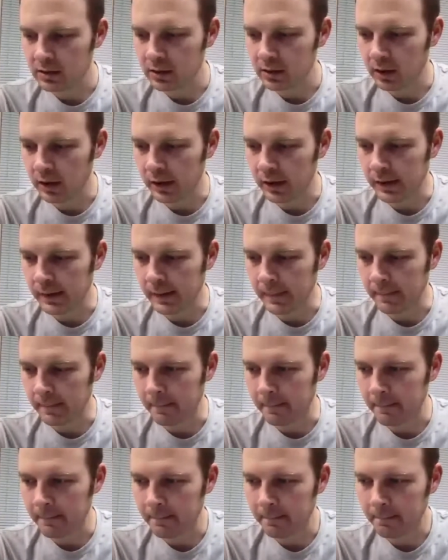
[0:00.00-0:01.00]

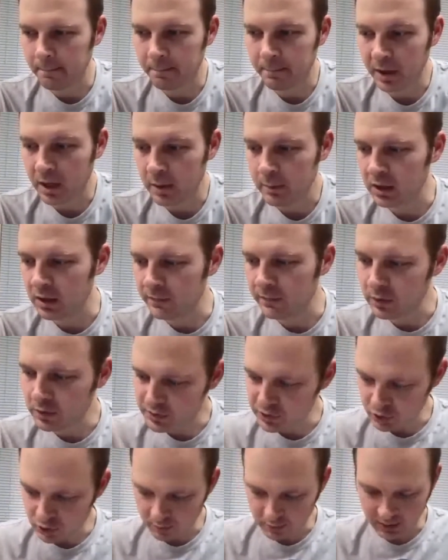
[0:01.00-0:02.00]
But I mean, if you
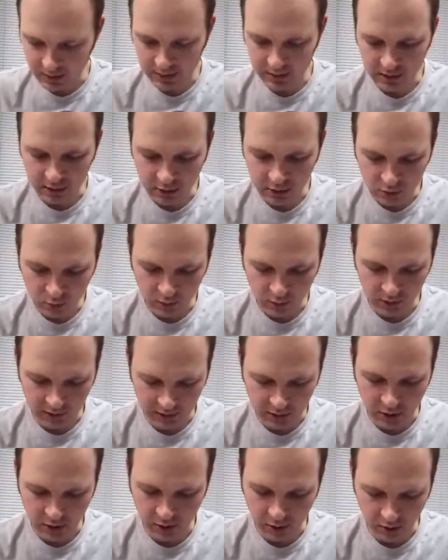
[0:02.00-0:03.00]
zoom in and you really
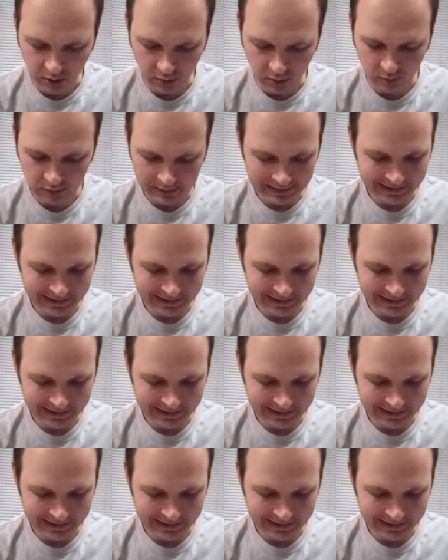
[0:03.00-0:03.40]
know